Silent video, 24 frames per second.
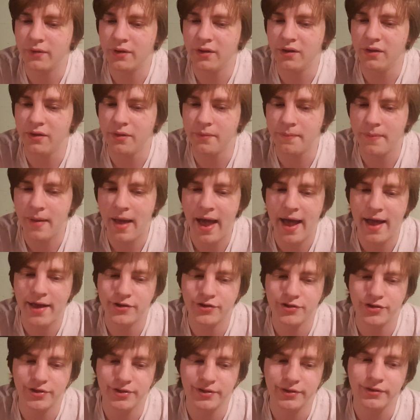the
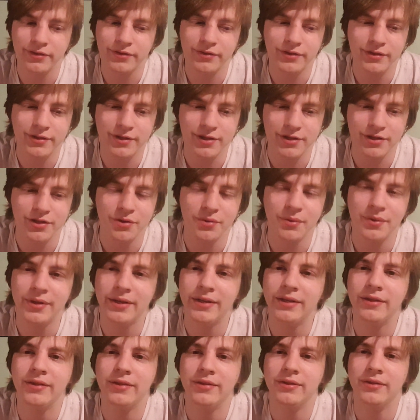passion to do
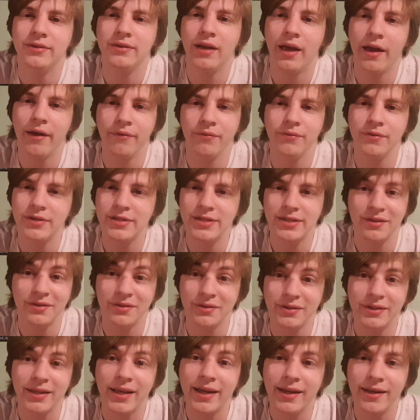it every
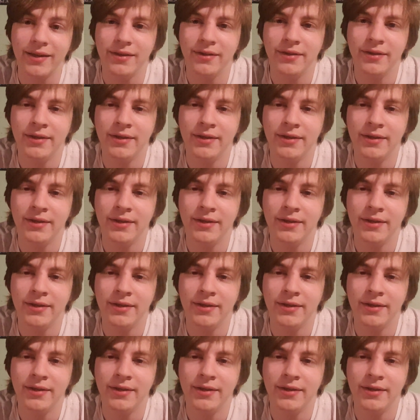single day,